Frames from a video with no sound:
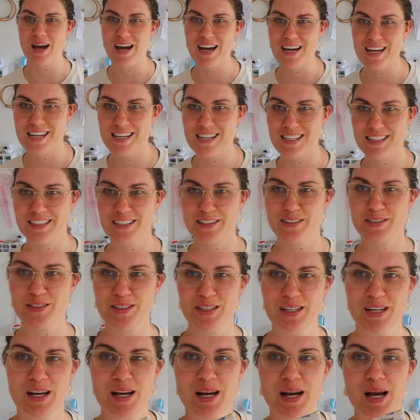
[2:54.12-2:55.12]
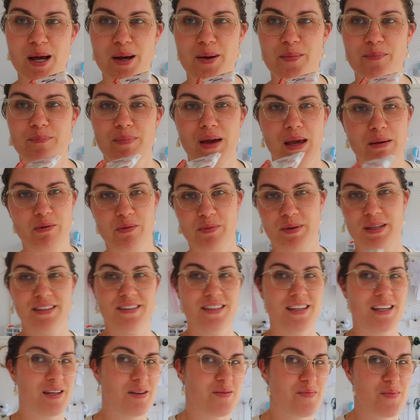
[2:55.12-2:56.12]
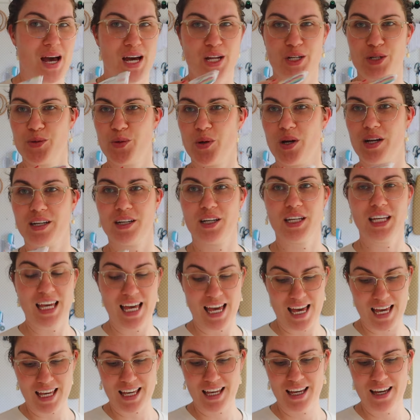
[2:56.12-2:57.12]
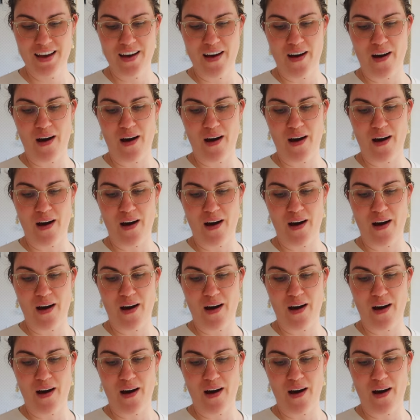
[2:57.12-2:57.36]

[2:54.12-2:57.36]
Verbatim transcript: my little paper piecing patchwork kick,